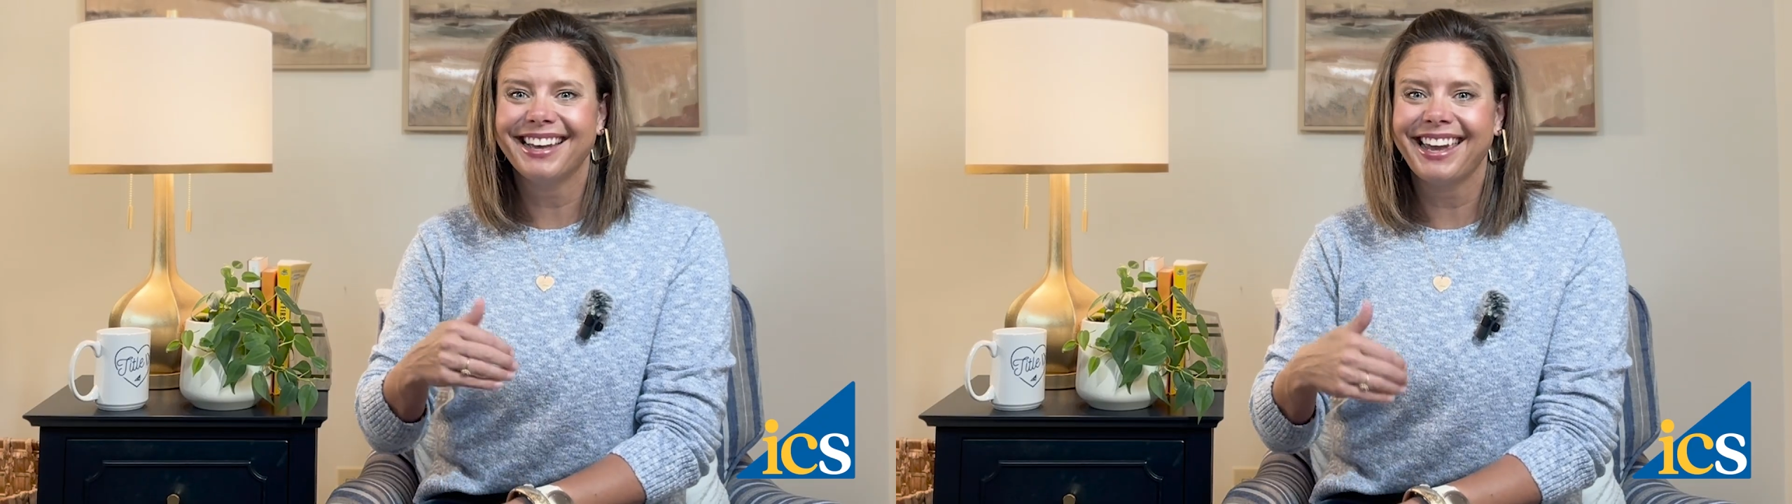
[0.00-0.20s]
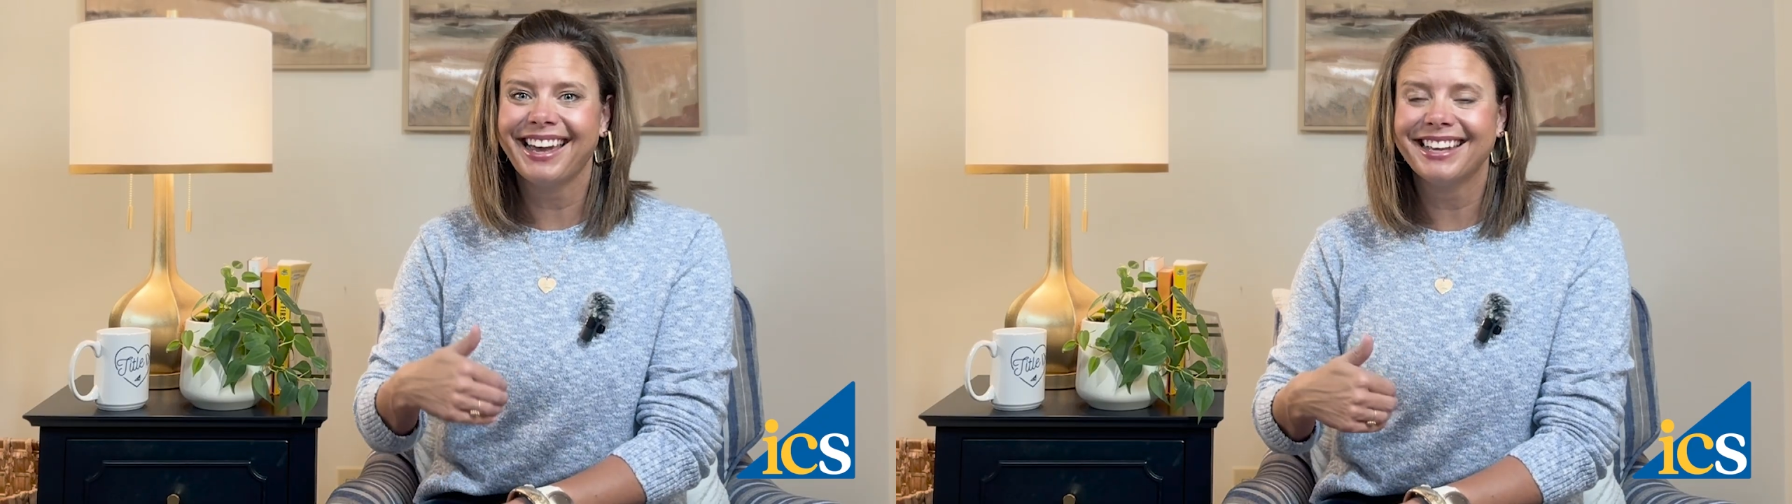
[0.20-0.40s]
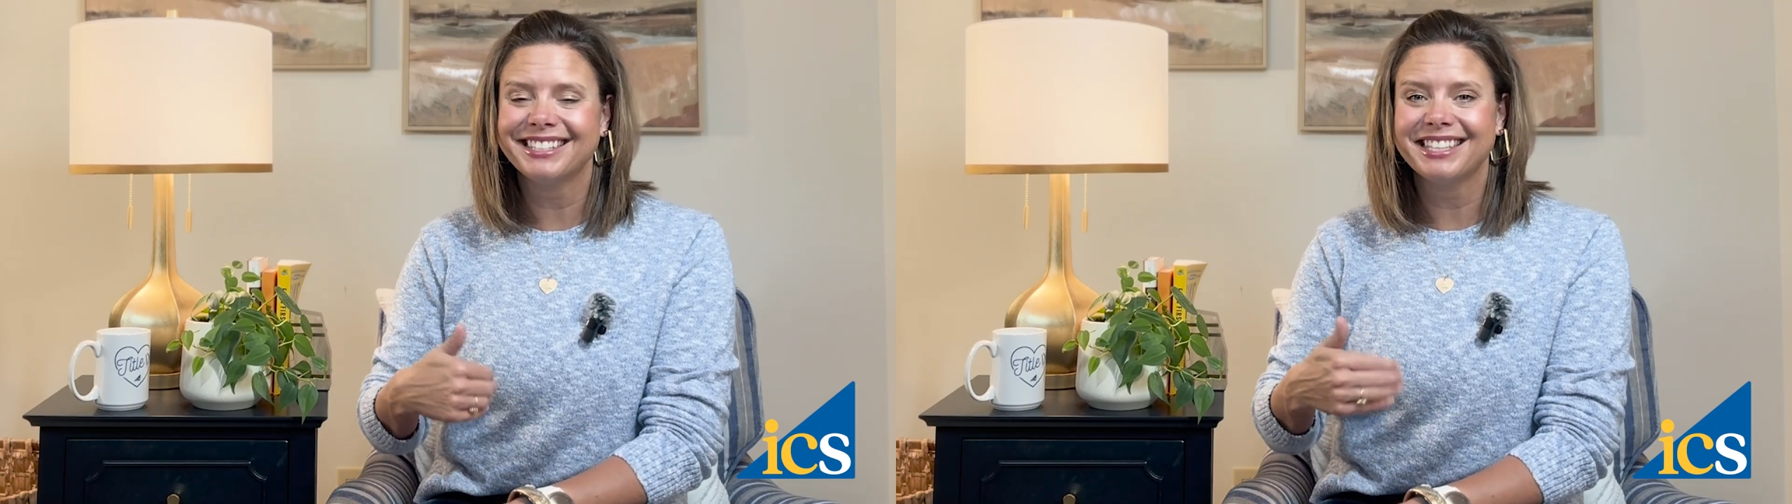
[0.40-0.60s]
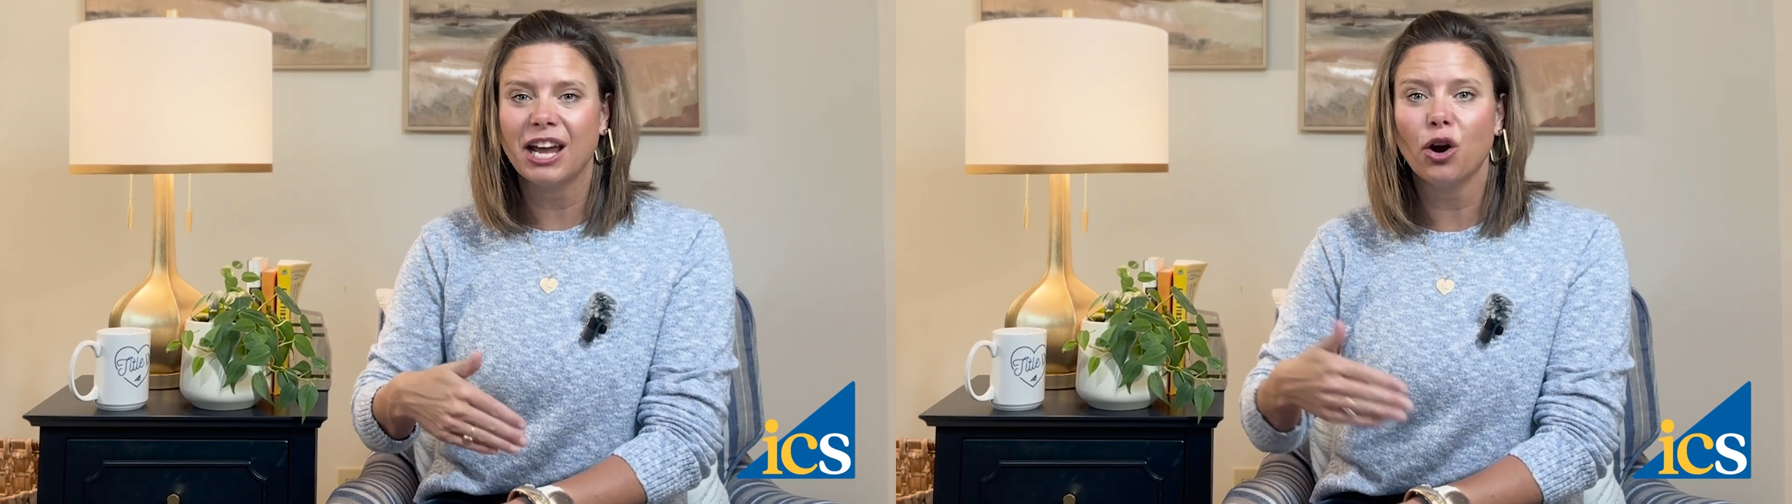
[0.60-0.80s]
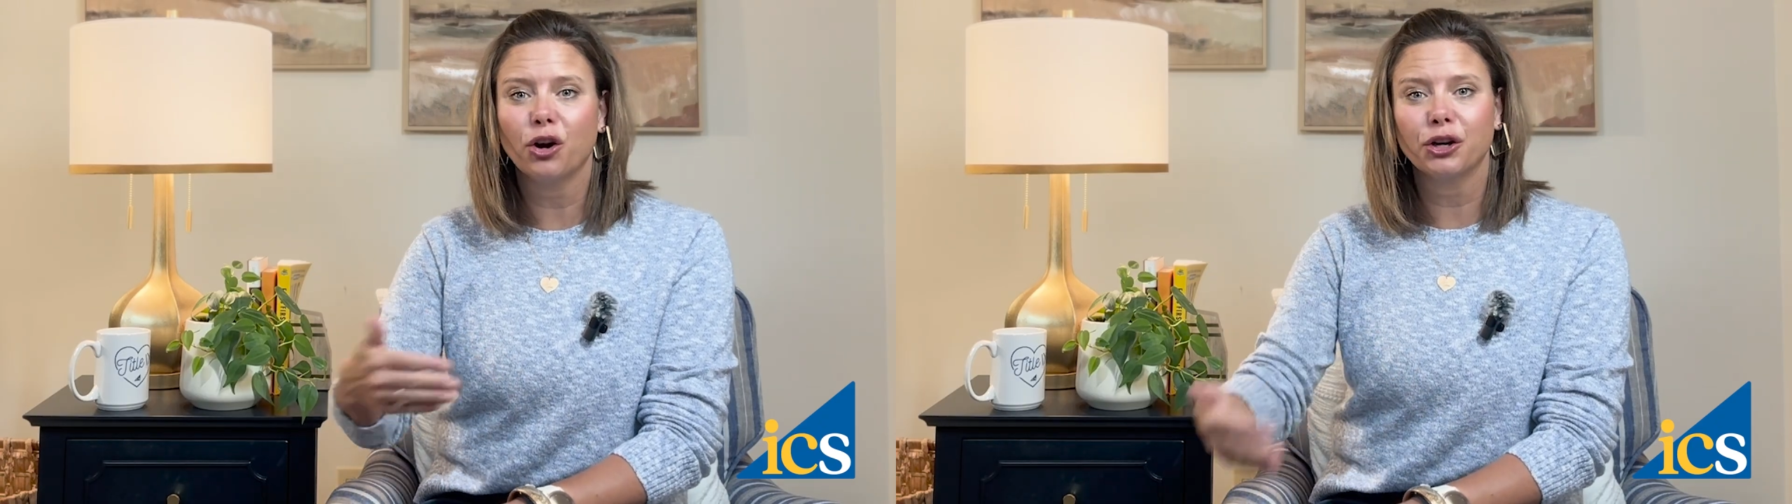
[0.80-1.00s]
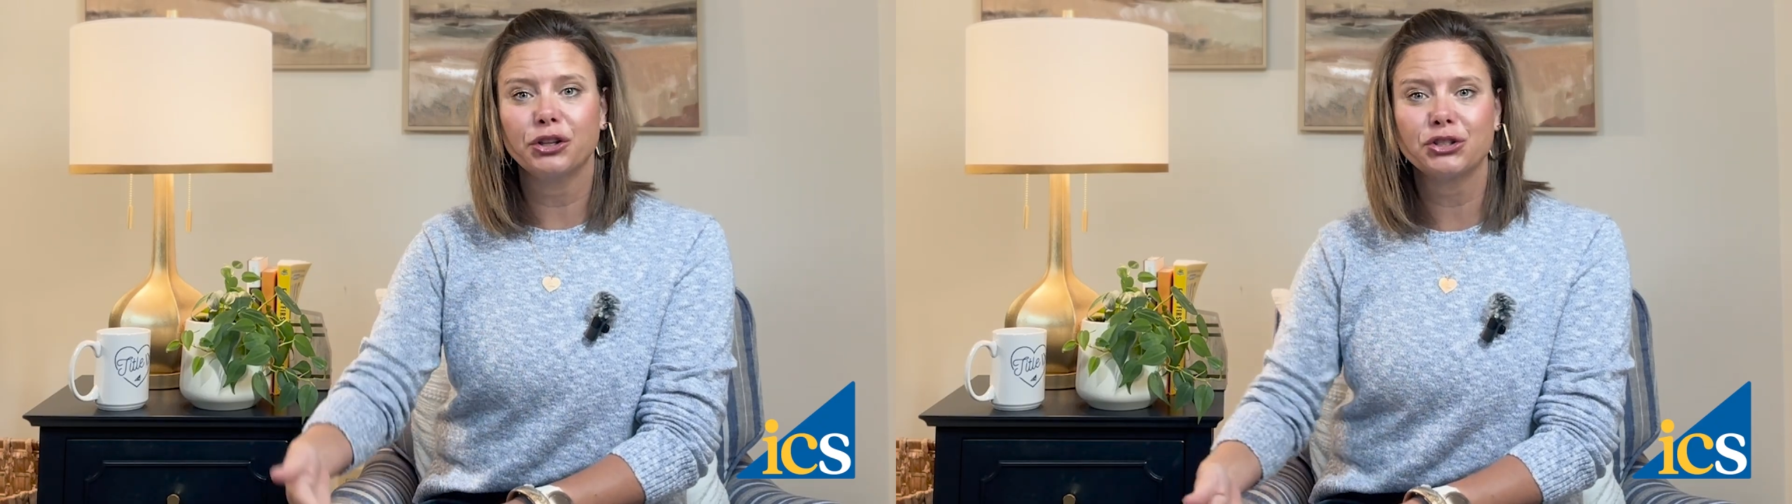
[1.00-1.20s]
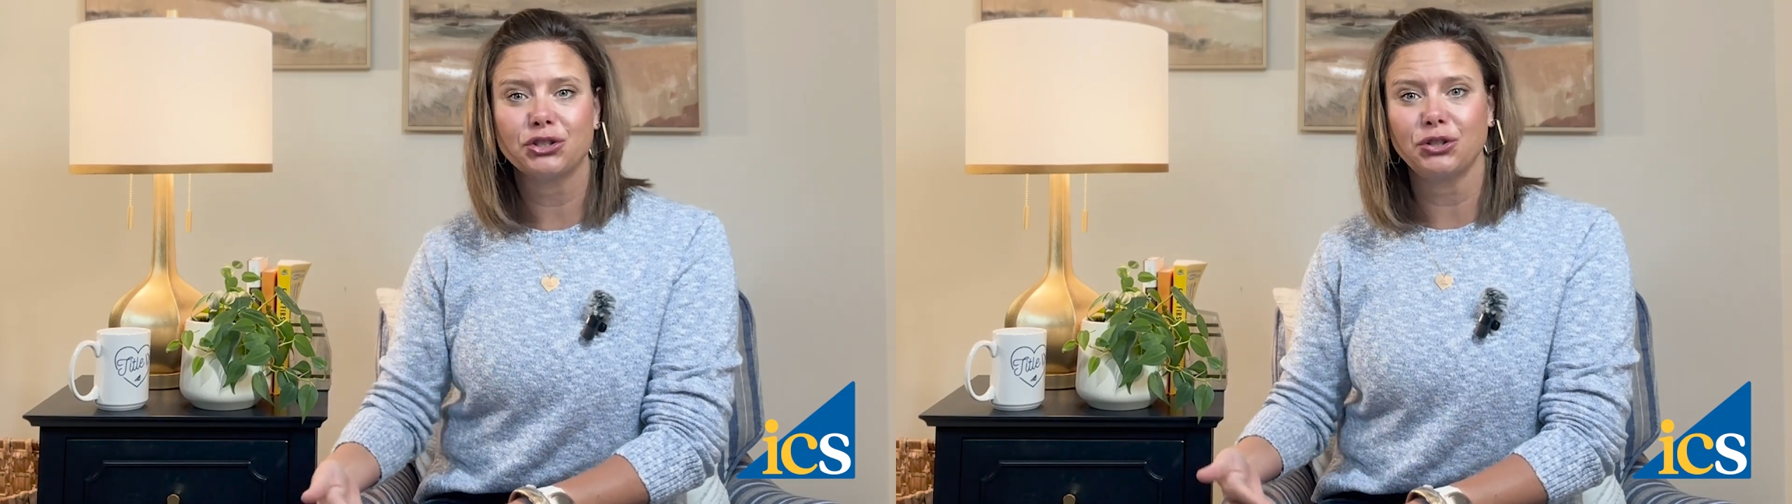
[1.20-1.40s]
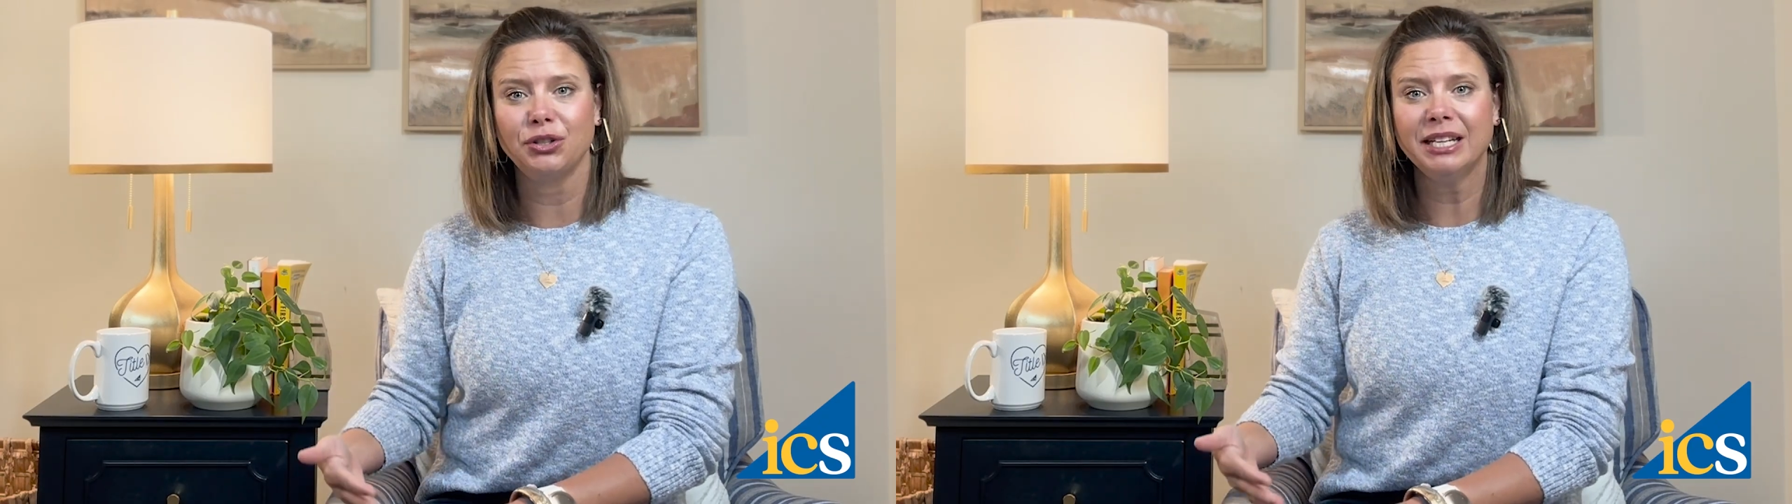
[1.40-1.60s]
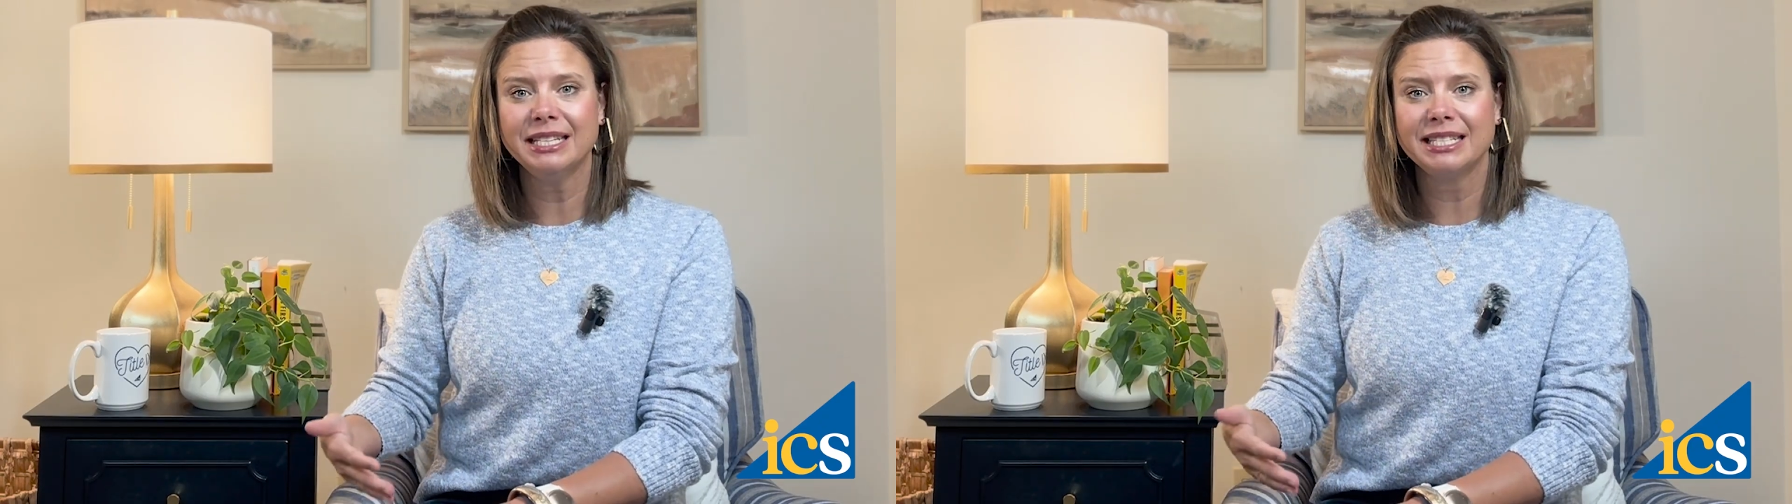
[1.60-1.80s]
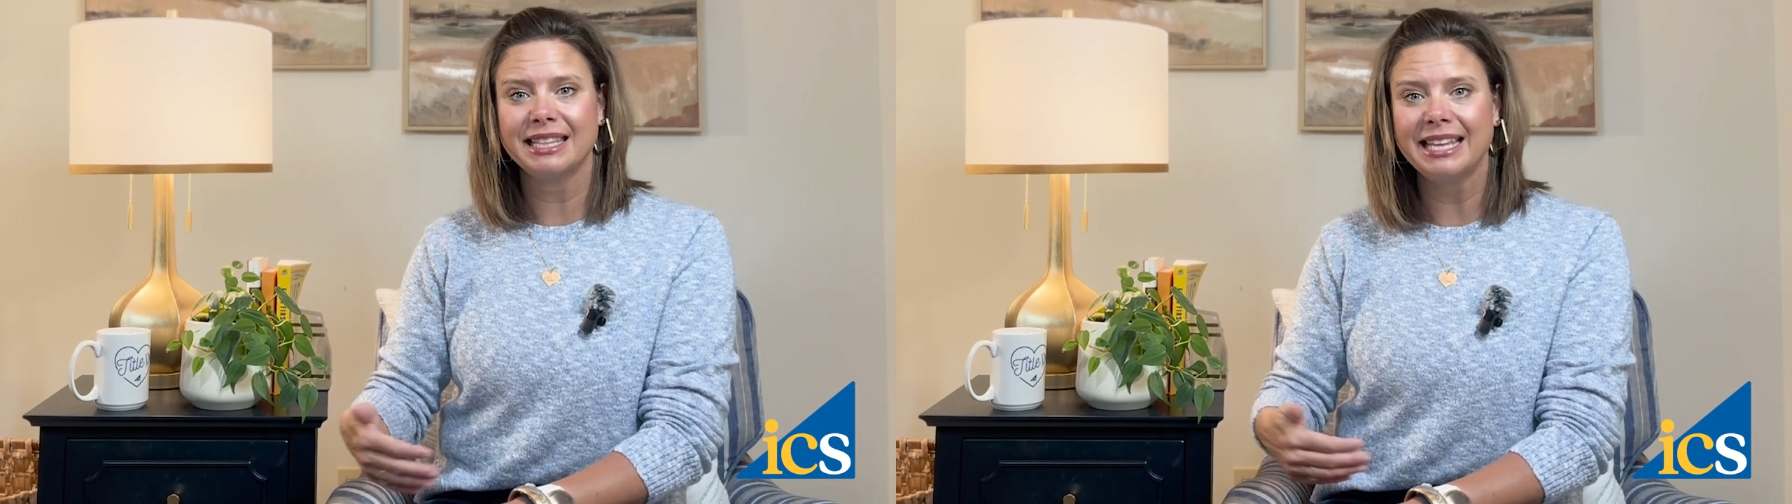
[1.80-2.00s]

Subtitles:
and they are your student,